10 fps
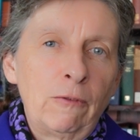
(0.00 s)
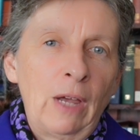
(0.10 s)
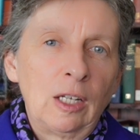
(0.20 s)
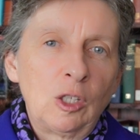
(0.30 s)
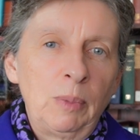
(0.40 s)

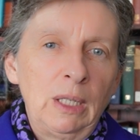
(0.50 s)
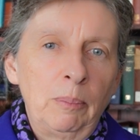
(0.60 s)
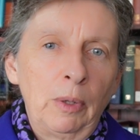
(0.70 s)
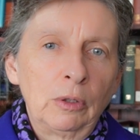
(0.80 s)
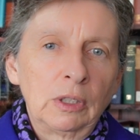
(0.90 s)
found to be a
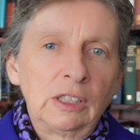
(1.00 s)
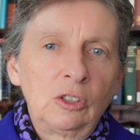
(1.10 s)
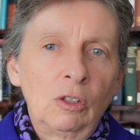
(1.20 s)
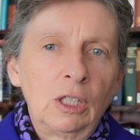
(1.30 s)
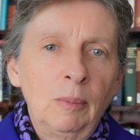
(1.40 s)
bogus
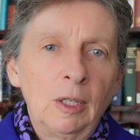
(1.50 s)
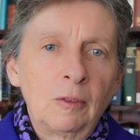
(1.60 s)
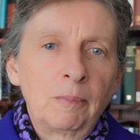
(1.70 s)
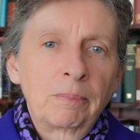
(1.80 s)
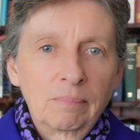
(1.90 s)

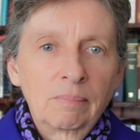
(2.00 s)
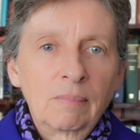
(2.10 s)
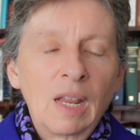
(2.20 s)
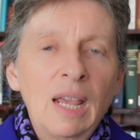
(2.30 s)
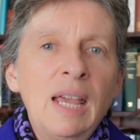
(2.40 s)
document.
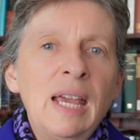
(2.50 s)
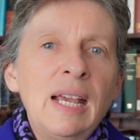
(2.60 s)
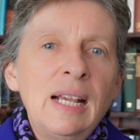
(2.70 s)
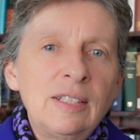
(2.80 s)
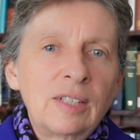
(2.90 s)

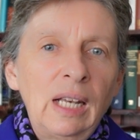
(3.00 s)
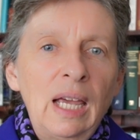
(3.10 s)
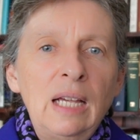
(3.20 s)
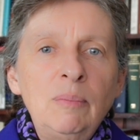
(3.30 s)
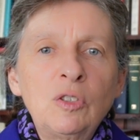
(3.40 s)
His
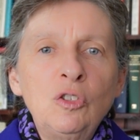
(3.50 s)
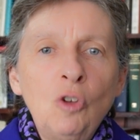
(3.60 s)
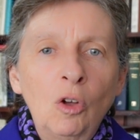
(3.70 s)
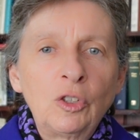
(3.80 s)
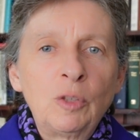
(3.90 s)
claims
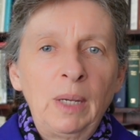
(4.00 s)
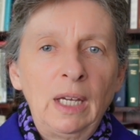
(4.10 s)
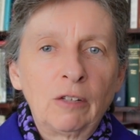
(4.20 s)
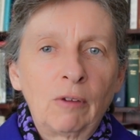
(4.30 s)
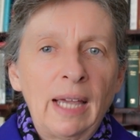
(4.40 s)
not to be
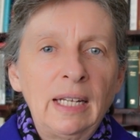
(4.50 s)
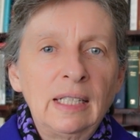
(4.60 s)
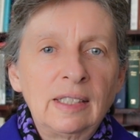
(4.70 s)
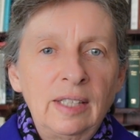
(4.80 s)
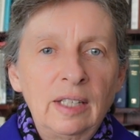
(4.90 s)
an
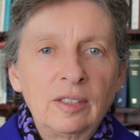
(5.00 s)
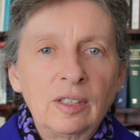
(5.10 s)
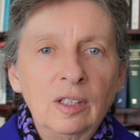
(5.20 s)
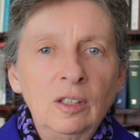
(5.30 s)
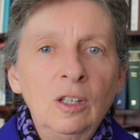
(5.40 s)
Iranian
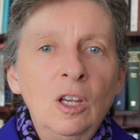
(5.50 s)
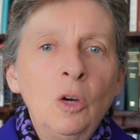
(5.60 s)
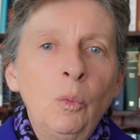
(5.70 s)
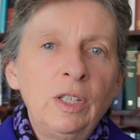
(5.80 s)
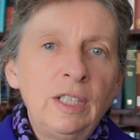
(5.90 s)
citizen
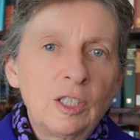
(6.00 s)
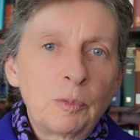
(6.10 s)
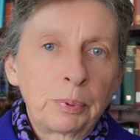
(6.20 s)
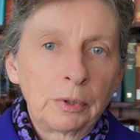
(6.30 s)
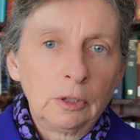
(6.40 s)
were
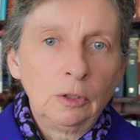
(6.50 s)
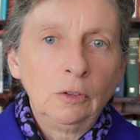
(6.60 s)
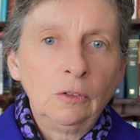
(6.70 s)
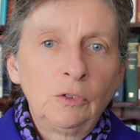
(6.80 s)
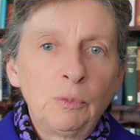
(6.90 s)

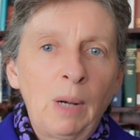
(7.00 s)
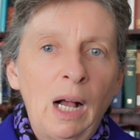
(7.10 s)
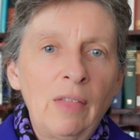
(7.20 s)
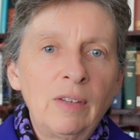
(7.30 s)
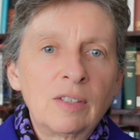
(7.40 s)
disproved
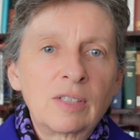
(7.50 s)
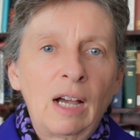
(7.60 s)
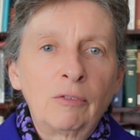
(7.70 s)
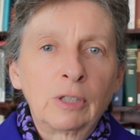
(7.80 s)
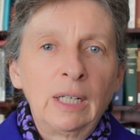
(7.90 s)
by the
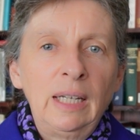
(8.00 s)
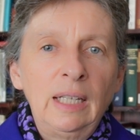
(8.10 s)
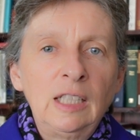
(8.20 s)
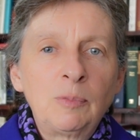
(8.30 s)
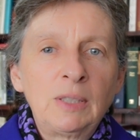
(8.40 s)
discovery
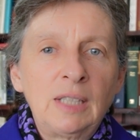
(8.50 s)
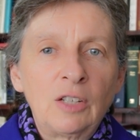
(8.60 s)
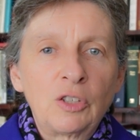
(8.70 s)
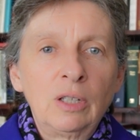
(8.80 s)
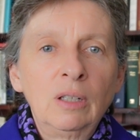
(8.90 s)
in his
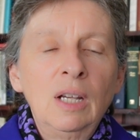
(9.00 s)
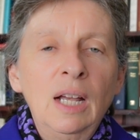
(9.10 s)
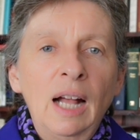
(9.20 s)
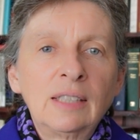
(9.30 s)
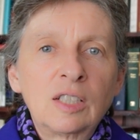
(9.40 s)
possession
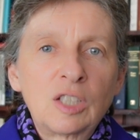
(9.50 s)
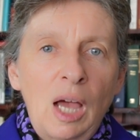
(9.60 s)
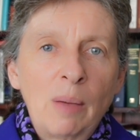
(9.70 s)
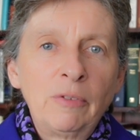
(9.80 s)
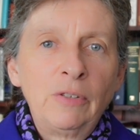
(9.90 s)
at the
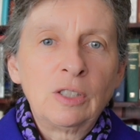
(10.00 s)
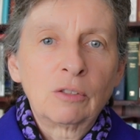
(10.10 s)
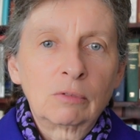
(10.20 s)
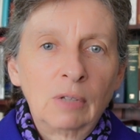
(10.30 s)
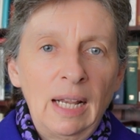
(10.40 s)
time of his
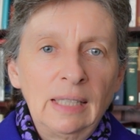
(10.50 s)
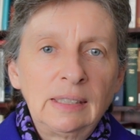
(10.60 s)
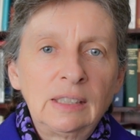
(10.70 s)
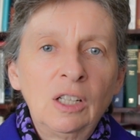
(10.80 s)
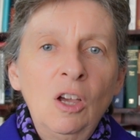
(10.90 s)

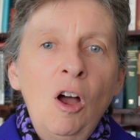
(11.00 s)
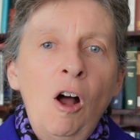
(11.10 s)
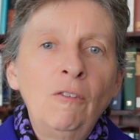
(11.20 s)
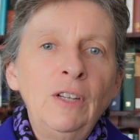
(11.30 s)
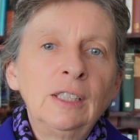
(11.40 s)
arrest
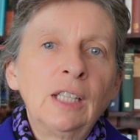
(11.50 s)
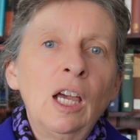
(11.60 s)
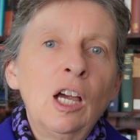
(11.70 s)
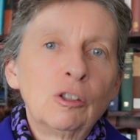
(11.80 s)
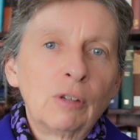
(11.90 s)
of his
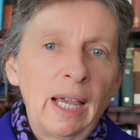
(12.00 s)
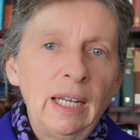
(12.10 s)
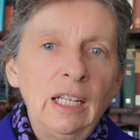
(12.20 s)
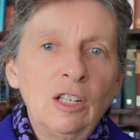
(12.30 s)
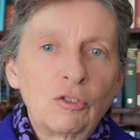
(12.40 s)

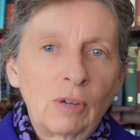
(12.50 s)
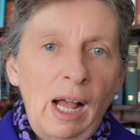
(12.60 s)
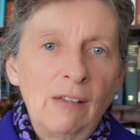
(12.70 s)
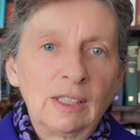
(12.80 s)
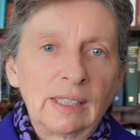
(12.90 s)
Iranian
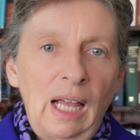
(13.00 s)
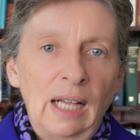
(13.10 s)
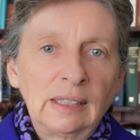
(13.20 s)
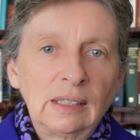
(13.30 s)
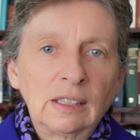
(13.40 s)
driver's
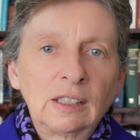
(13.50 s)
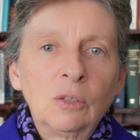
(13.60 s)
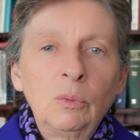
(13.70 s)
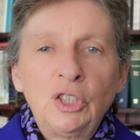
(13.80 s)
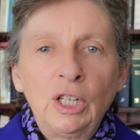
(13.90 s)
license,
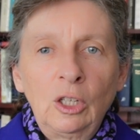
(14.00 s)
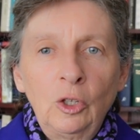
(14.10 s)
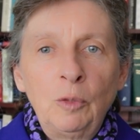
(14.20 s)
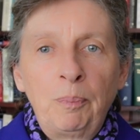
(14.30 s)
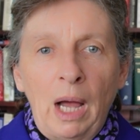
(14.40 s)
which
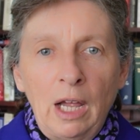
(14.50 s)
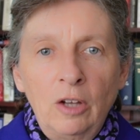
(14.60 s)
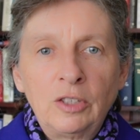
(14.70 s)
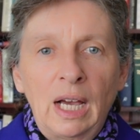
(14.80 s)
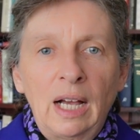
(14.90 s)
include
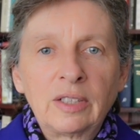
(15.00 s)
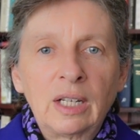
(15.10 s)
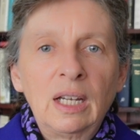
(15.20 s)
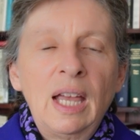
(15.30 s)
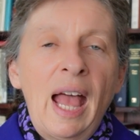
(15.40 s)

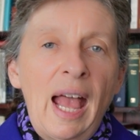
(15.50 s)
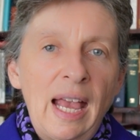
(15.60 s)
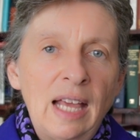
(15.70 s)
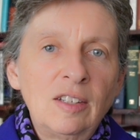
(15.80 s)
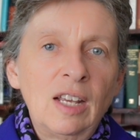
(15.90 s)
biodata
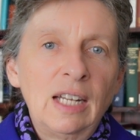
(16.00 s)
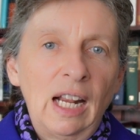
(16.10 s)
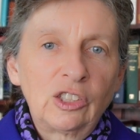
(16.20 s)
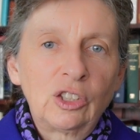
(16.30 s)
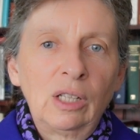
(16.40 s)
and a
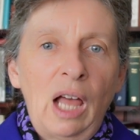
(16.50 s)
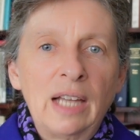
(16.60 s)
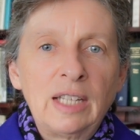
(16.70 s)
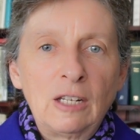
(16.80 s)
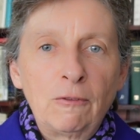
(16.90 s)
national
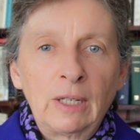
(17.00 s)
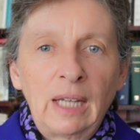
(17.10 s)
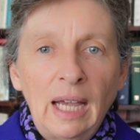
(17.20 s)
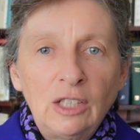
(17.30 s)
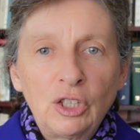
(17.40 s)

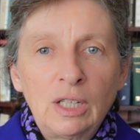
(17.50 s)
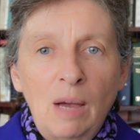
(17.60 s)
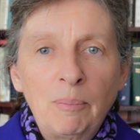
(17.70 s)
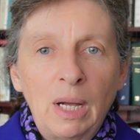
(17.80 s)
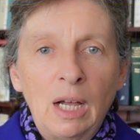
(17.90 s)
identification
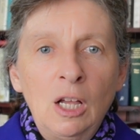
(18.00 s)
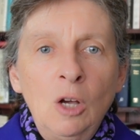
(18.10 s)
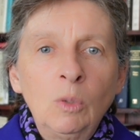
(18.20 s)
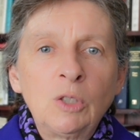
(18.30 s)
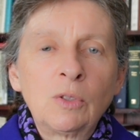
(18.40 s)
number,
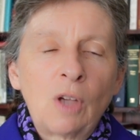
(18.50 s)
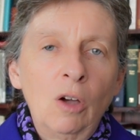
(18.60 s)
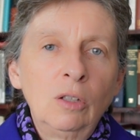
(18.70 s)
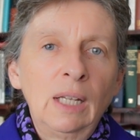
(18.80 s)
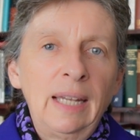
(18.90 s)
which was
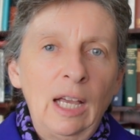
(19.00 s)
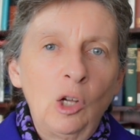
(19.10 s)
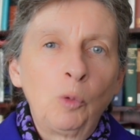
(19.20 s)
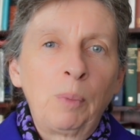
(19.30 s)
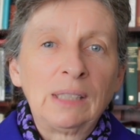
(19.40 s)
only
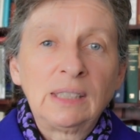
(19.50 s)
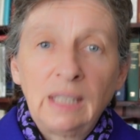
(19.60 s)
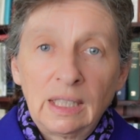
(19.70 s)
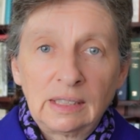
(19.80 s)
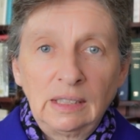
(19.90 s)
held by
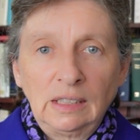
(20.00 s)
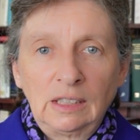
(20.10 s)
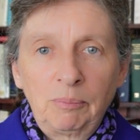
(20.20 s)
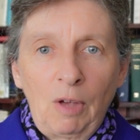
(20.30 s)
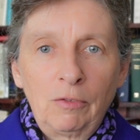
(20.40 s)

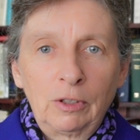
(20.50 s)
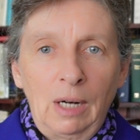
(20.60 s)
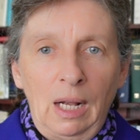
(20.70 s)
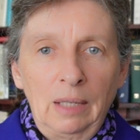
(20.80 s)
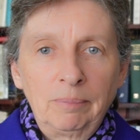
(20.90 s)
citizens of
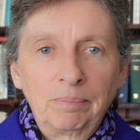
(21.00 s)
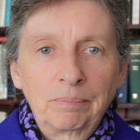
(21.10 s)
Iran.